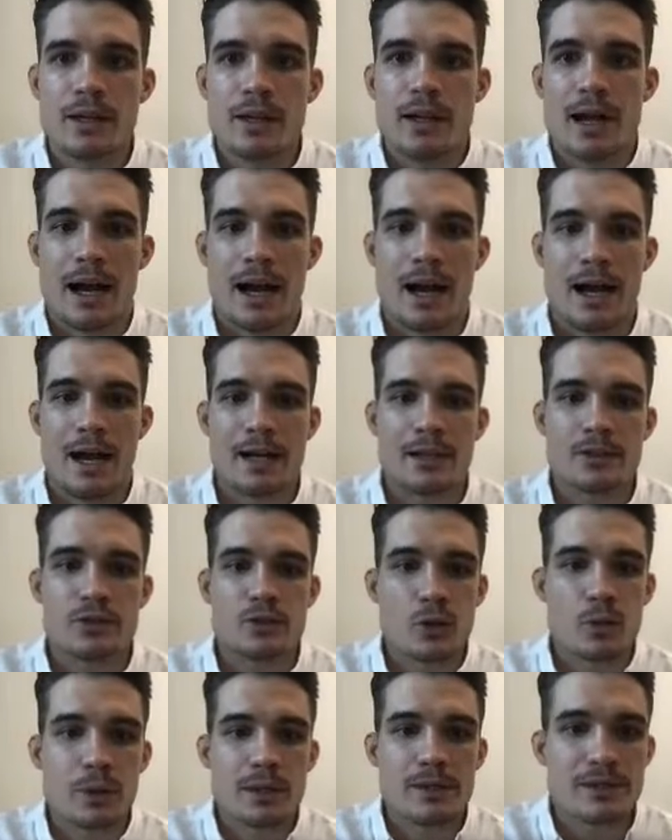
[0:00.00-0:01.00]
So
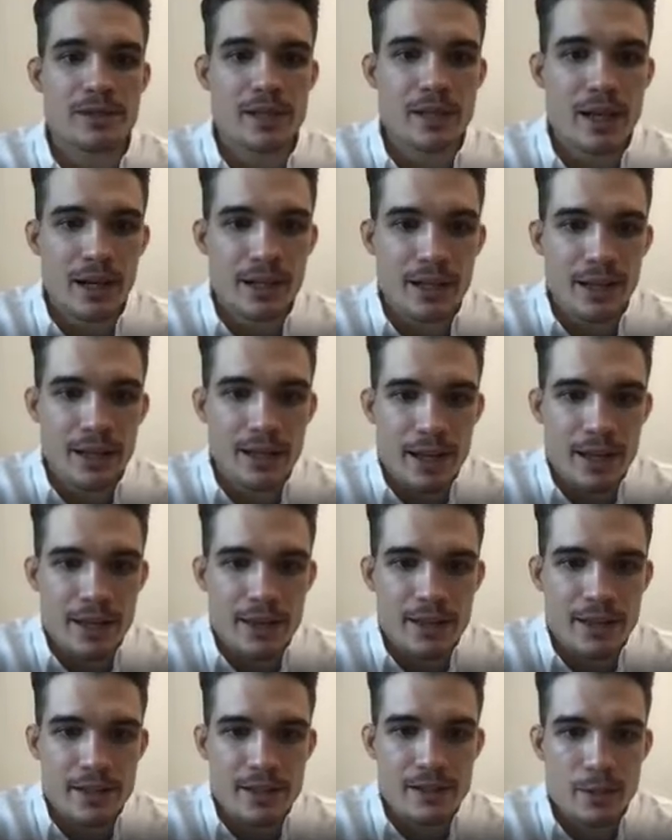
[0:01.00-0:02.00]
we can see down here, okay,
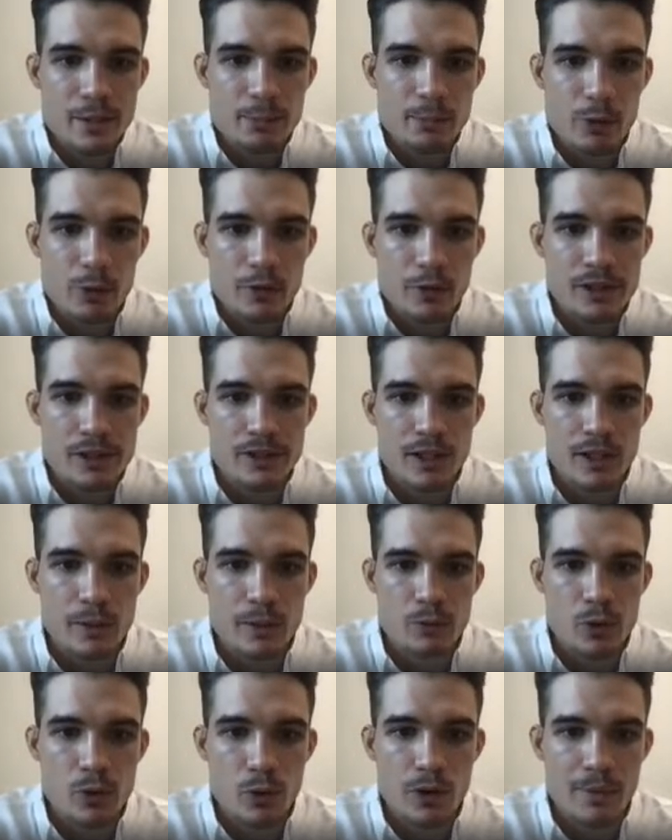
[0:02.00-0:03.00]
this is the provinces that I'm
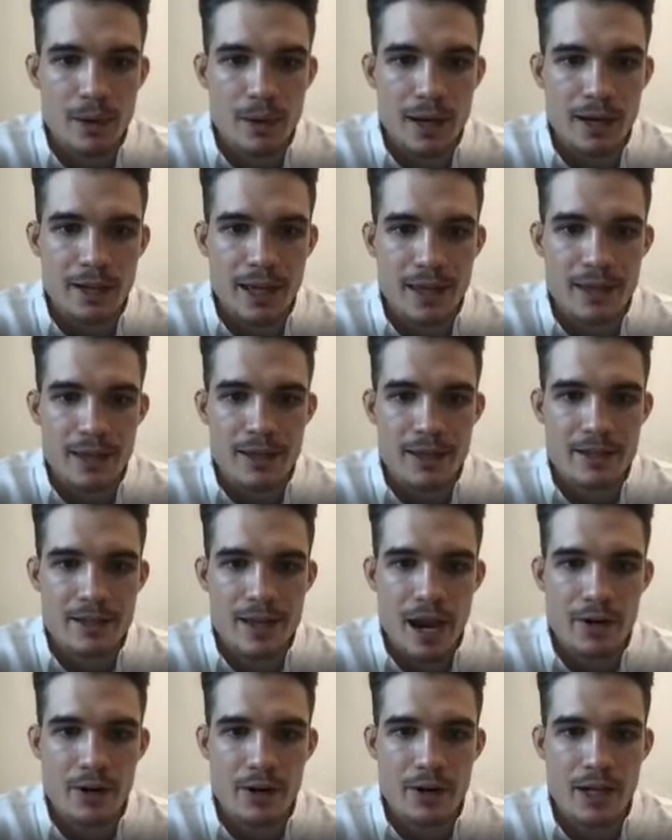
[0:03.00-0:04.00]
talking about, okay? This
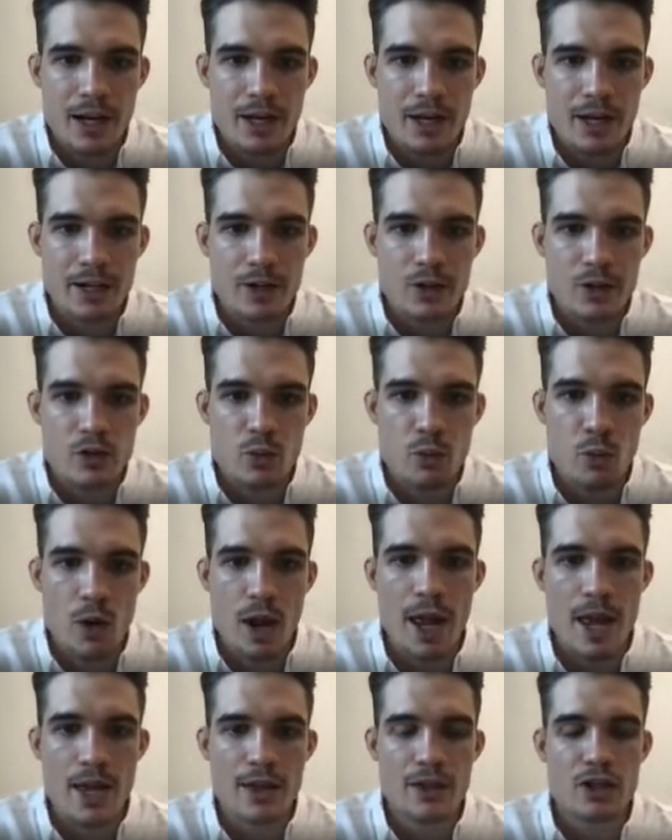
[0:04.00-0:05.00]
area down here is
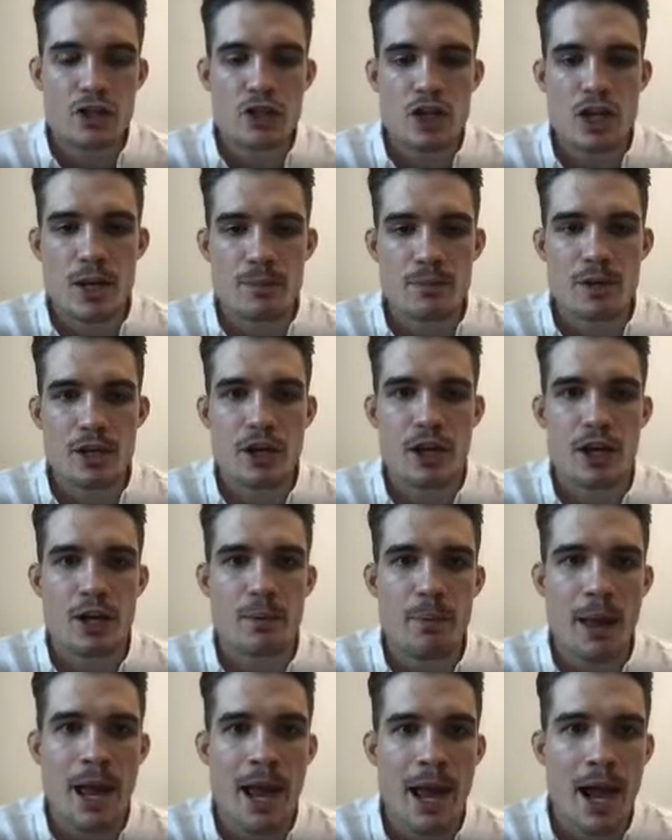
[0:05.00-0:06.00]
where the GMD kind of
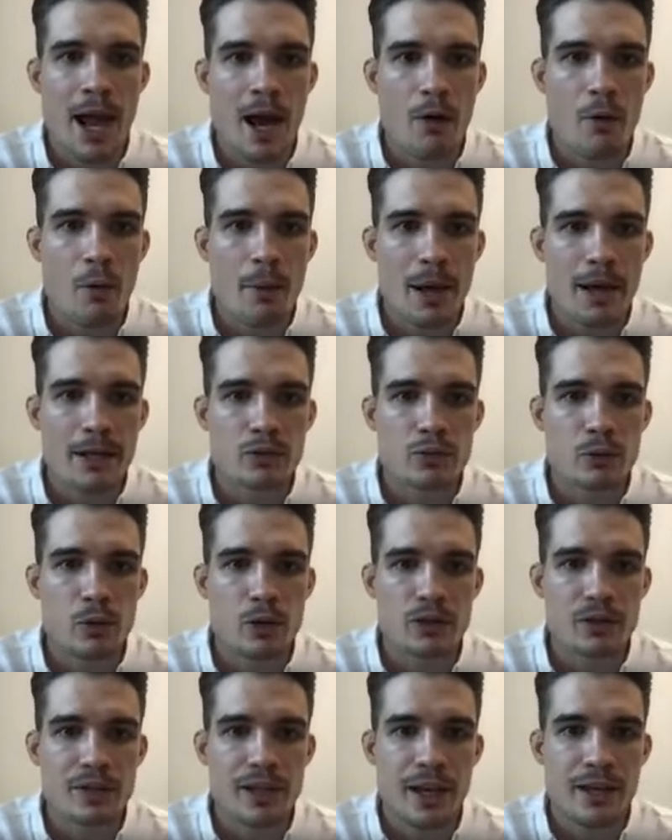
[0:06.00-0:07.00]
power base
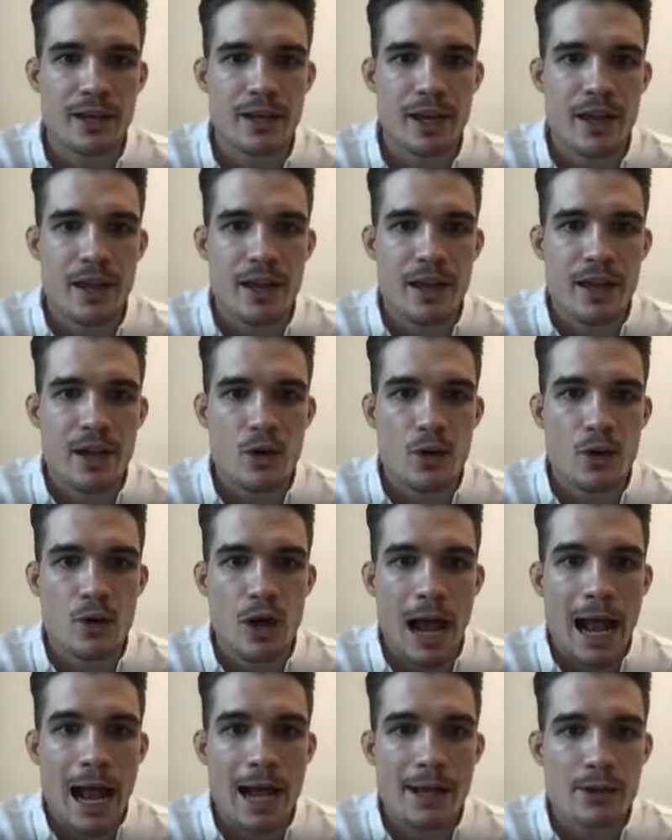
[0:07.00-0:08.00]
was, okay?
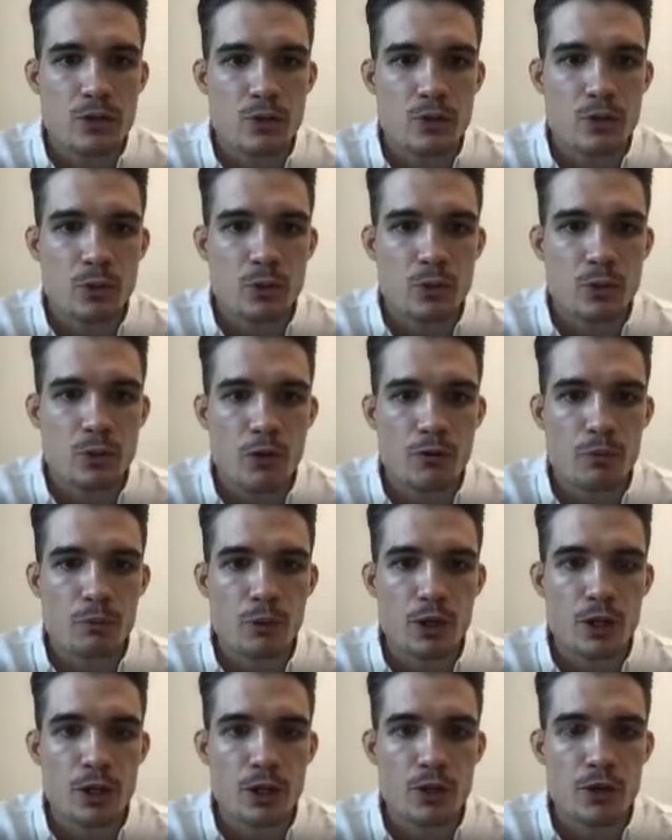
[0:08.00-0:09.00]
As you will know from
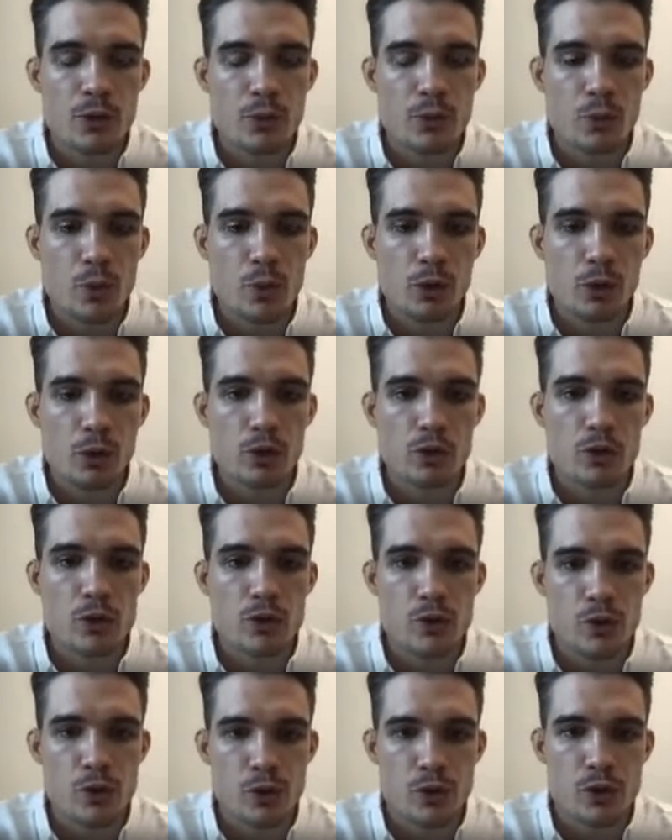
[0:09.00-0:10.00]
looking at the warlord
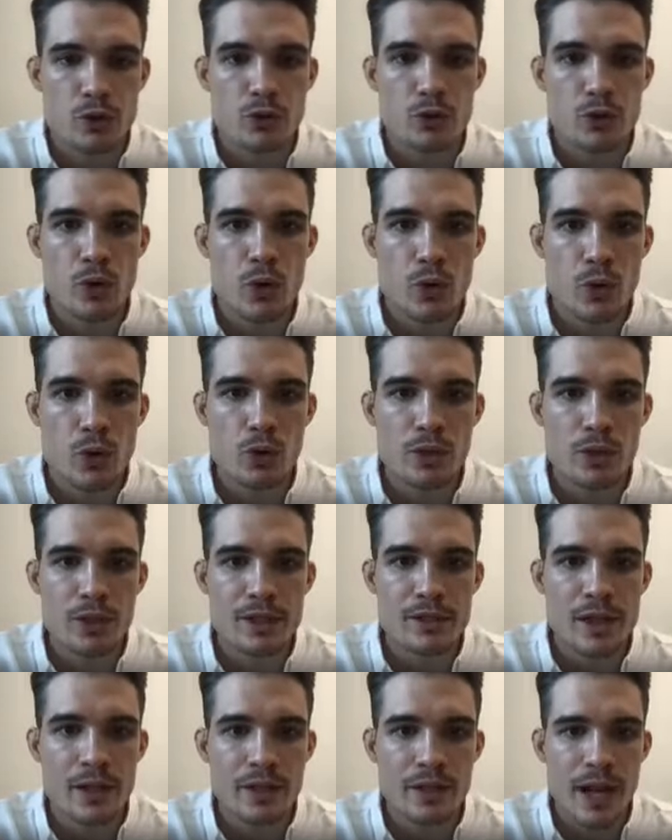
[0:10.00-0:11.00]
tutorial, all these
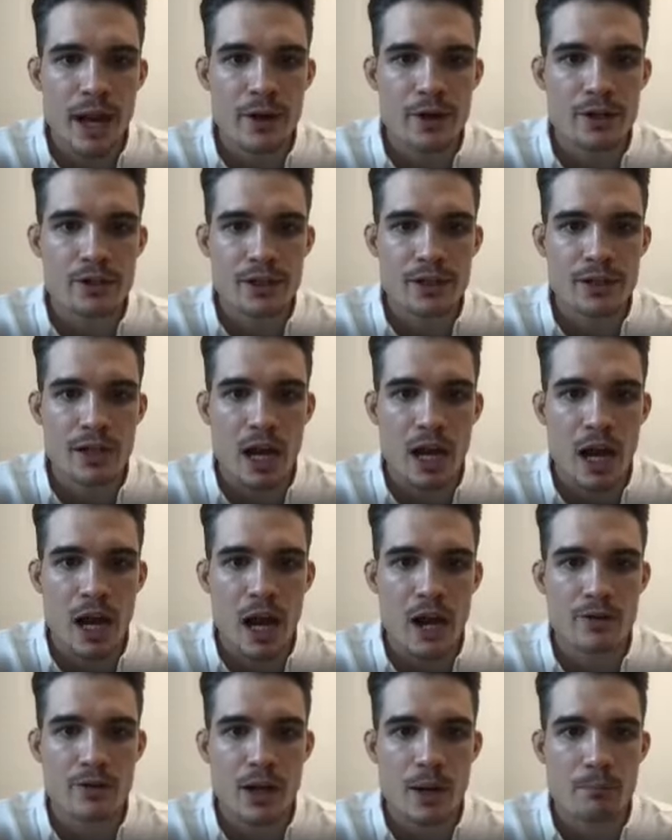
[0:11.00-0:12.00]
other areas are
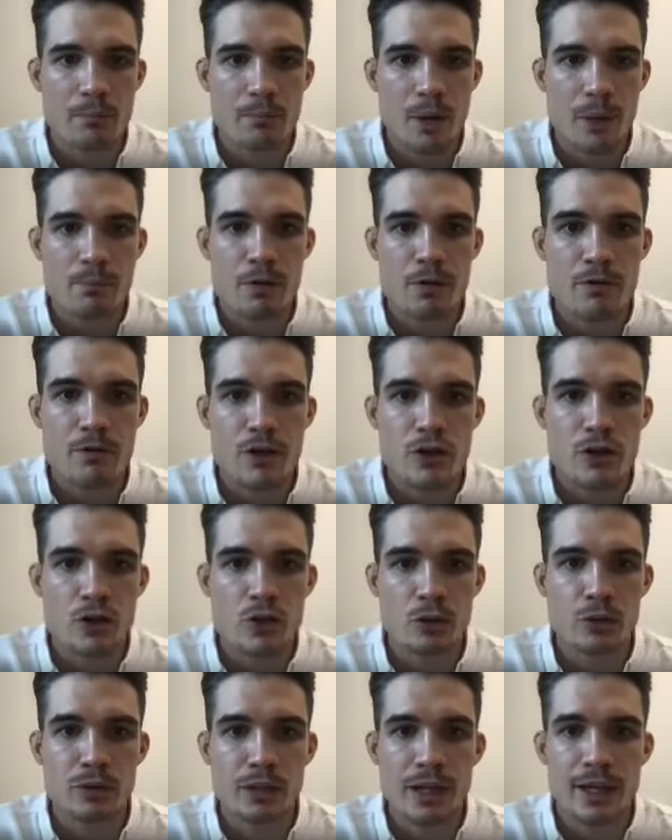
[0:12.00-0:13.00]
carved up by provincial
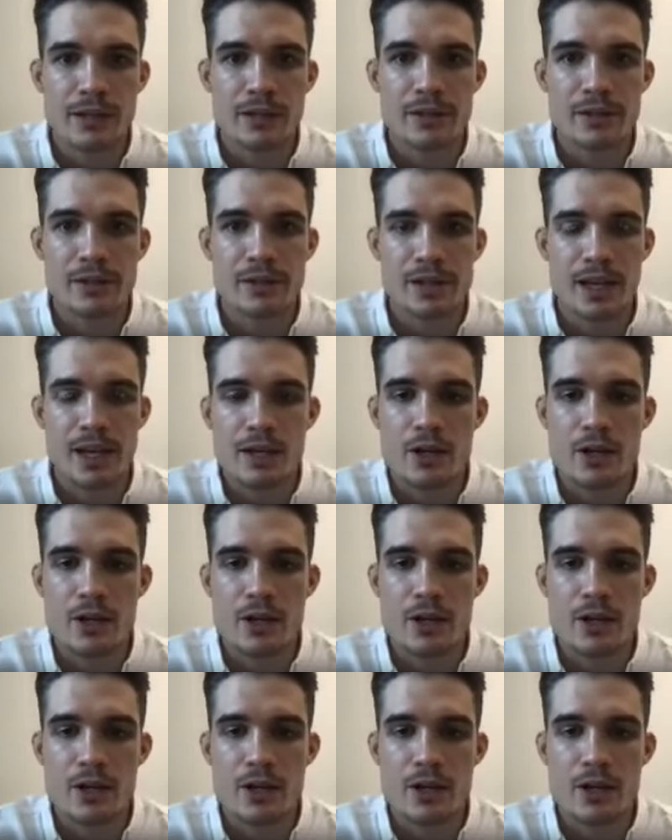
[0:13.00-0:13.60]
leaders, okay,